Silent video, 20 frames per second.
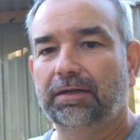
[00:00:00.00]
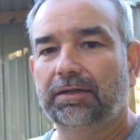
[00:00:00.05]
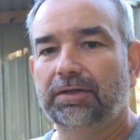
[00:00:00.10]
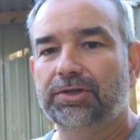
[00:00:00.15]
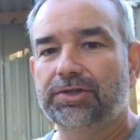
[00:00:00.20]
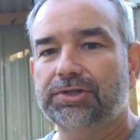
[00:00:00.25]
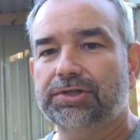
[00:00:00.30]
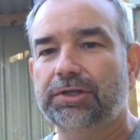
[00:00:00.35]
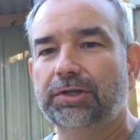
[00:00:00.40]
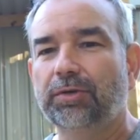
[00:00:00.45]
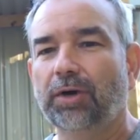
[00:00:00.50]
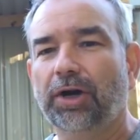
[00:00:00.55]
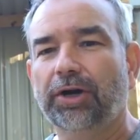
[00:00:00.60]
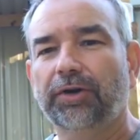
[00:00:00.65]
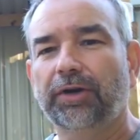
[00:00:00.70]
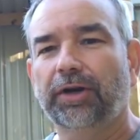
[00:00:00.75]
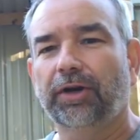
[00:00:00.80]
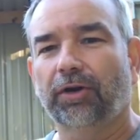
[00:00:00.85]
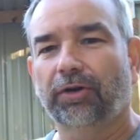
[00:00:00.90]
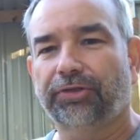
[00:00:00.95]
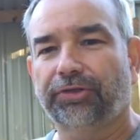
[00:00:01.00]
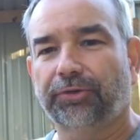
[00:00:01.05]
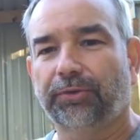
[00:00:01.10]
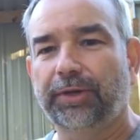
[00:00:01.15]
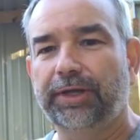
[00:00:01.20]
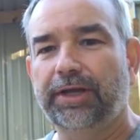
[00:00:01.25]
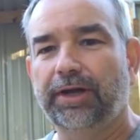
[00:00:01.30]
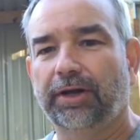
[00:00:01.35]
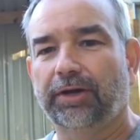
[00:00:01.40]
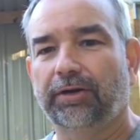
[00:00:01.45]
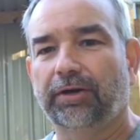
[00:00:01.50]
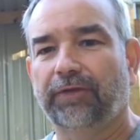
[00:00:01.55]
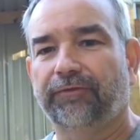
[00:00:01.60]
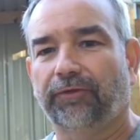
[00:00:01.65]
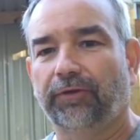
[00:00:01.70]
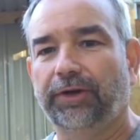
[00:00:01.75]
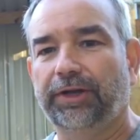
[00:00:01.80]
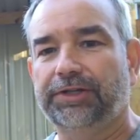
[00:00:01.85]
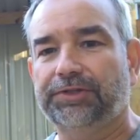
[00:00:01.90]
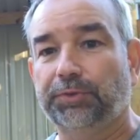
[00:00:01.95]
200 or 300
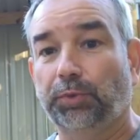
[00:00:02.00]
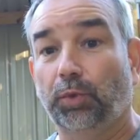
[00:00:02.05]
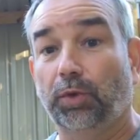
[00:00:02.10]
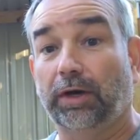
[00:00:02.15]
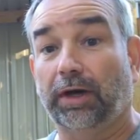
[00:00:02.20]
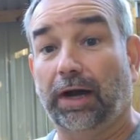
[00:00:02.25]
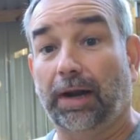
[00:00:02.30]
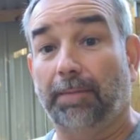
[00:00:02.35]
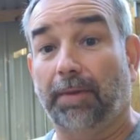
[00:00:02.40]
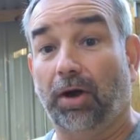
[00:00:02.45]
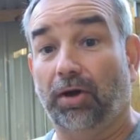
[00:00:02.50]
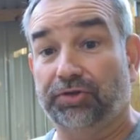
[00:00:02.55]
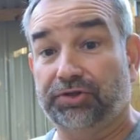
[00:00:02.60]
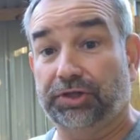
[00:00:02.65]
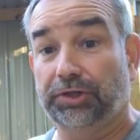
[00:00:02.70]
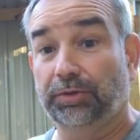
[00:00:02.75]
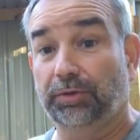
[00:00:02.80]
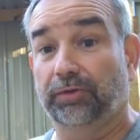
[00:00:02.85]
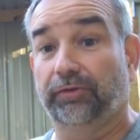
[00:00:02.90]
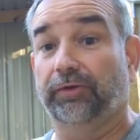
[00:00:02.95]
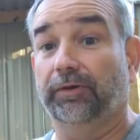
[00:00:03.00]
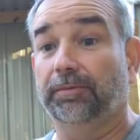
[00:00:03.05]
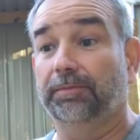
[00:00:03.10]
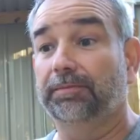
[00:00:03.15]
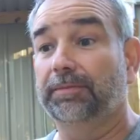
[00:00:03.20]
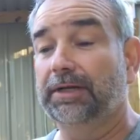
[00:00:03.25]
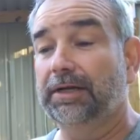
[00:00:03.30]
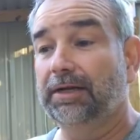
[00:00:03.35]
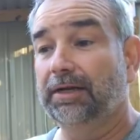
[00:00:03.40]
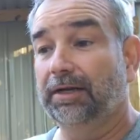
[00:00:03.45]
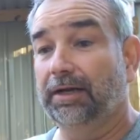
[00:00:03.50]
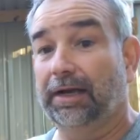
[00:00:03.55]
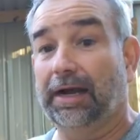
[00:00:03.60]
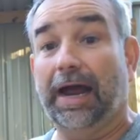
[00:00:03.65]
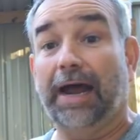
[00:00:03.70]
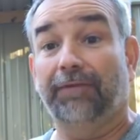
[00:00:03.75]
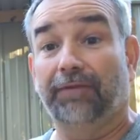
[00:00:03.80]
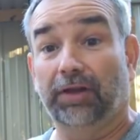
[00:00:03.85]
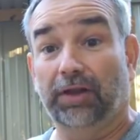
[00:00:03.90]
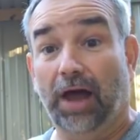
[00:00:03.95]
for each one, and I bought 2 of them, and I
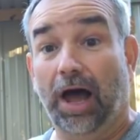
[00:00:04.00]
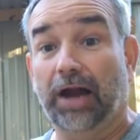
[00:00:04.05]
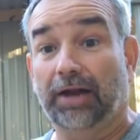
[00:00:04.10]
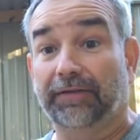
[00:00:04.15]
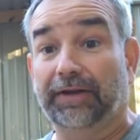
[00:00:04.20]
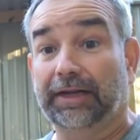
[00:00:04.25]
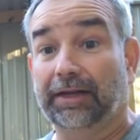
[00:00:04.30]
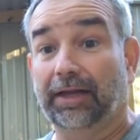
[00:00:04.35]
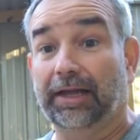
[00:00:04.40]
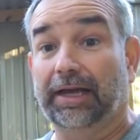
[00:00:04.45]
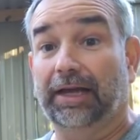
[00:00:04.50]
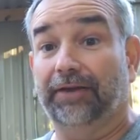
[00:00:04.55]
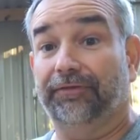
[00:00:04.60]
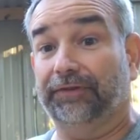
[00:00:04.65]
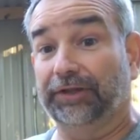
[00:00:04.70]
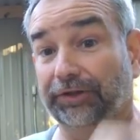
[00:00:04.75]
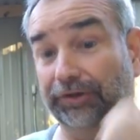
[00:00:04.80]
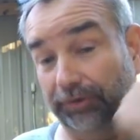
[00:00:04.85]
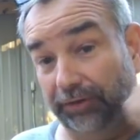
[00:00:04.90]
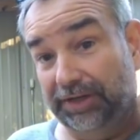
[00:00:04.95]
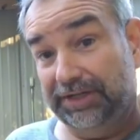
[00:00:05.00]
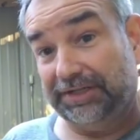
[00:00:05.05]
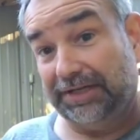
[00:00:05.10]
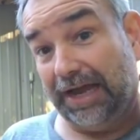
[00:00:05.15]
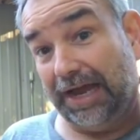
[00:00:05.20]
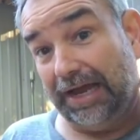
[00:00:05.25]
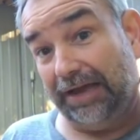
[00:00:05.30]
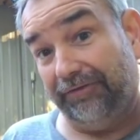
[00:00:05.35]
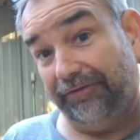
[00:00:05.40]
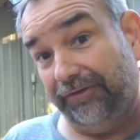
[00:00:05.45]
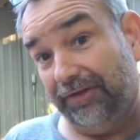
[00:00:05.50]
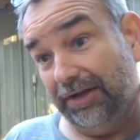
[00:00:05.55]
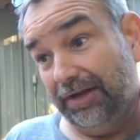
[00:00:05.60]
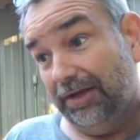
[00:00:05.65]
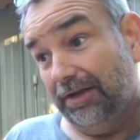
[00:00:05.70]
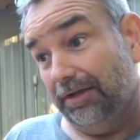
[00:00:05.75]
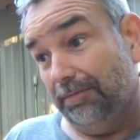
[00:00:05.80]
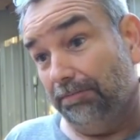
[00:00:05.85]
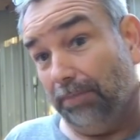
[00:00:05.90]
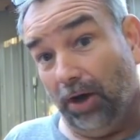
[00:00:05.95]
have a lot of it left. And the reason I have
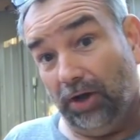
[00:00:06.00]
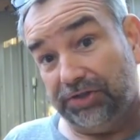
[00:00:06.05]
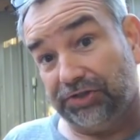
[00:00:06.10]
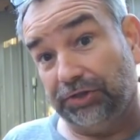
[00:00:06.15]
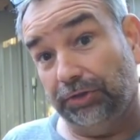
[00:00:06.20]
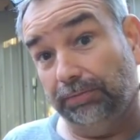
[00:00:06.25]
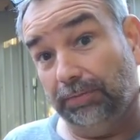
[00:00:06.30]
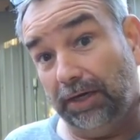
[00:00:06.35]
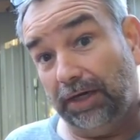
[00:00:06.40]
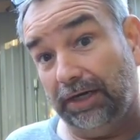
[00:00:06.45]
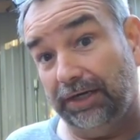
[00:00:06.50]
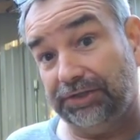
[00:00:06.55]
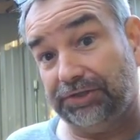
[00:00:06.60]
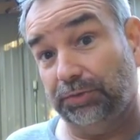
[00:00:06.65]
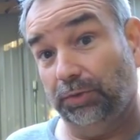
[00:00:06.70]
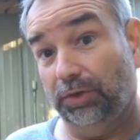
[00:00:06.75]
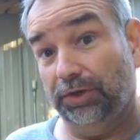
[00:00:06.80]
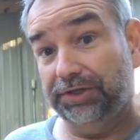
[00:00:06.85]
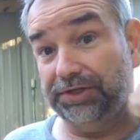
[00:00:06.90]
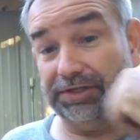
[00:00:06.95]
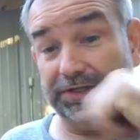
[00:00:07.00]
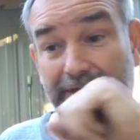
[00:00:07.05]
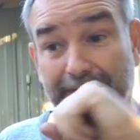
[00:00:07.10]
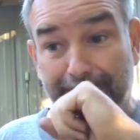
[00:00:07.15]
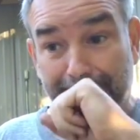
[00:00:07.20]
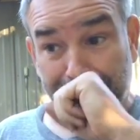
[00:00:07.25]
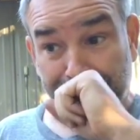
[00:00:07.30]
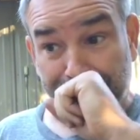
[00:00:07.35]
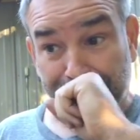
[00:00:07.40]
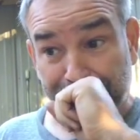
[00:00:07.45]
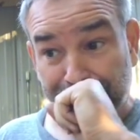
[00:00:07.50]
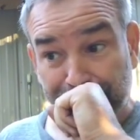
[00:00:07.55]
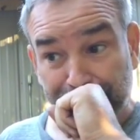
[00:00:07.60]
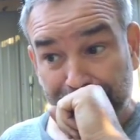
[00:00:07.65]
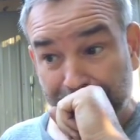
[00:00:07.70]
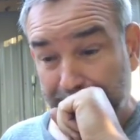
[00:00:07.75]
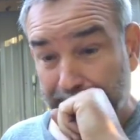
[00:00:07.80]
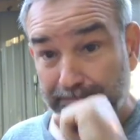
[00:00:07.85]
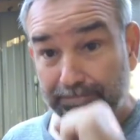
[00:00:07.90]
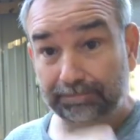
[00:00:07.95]
bought so much was that
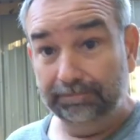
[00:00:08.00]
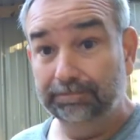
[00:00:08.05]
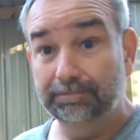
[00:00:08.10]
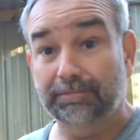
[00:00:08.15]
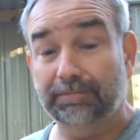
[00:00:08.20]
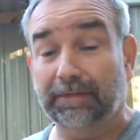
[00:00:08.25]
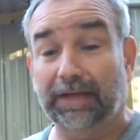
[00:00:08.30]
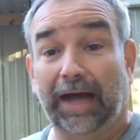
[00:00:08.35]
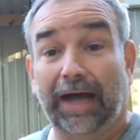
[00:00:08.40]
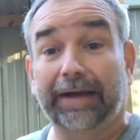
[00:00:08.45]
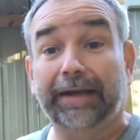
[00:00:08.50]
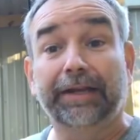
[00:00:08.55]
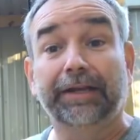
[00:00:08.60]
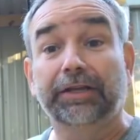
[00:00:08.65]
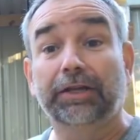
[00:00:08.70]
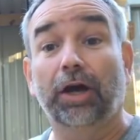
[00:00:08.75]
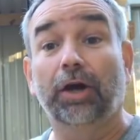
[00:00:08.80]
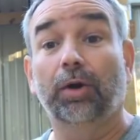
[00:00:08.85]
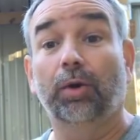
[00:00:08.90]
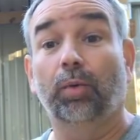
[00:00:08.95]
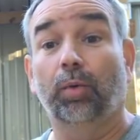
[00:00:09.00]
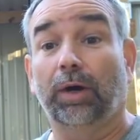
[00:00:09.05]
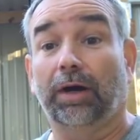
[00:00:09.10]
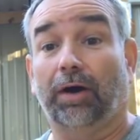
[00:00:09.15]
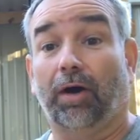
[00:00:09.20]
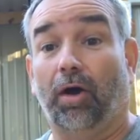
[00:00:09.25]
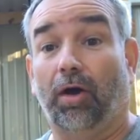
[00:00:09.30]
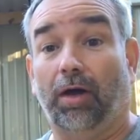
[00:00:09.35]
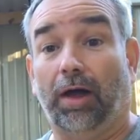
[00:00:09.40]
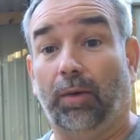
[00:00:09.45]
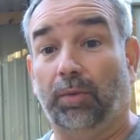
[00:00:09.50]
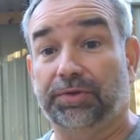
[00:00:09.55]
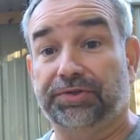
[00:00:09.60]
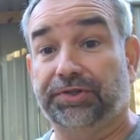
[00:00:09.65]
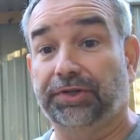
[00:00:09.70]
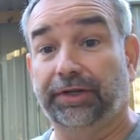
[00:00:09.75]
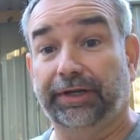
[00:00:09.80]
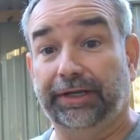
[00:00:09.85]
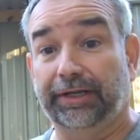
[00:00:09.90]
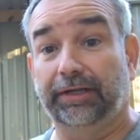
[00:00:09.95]
I didn't know where all I was
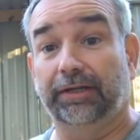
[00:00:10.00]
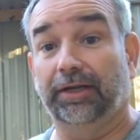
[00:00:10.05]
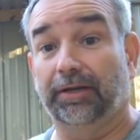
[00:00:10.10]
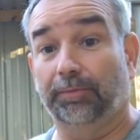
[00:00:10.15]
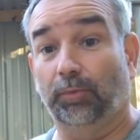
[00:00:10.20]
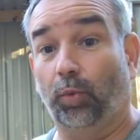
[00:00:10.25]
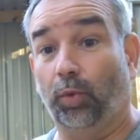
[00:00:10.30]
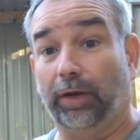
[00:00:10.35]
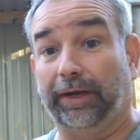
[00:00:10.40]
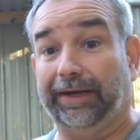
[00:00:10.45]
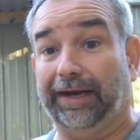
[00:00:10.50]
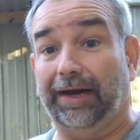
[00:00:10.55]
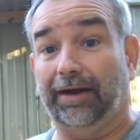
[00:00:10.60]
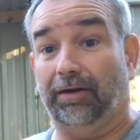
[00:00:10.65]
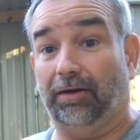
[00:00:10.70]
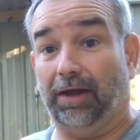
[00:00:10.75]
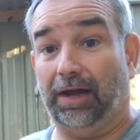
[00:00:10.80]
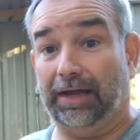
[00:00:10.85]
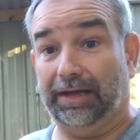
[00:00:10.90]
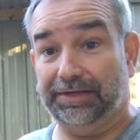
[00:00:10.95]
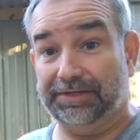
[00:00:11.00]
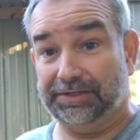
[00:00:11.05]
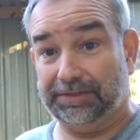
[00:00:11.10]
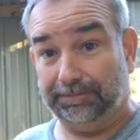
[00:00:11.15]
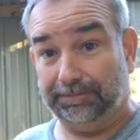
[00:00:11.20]
going to end up wanting airlines,